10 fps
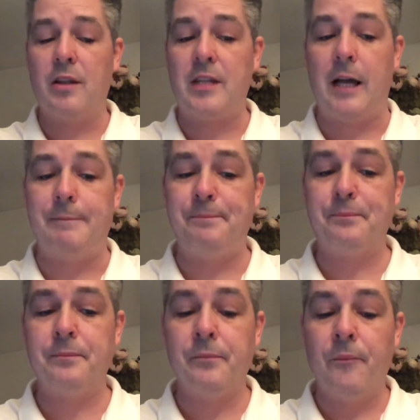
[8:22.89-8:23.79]
that.
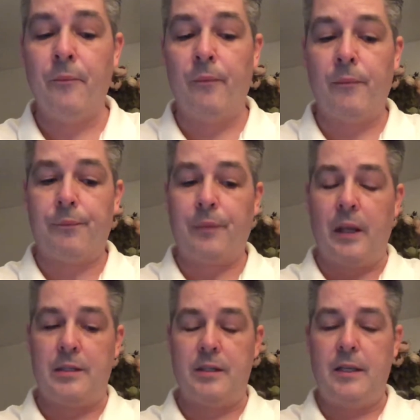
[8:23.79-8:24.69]

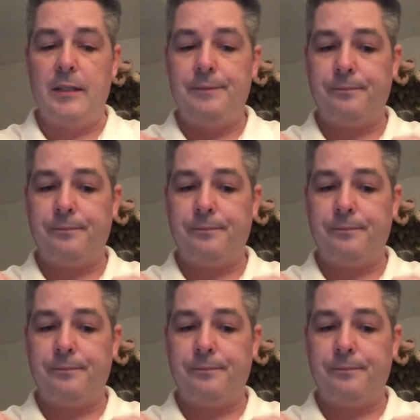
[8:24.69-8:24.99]
As I say,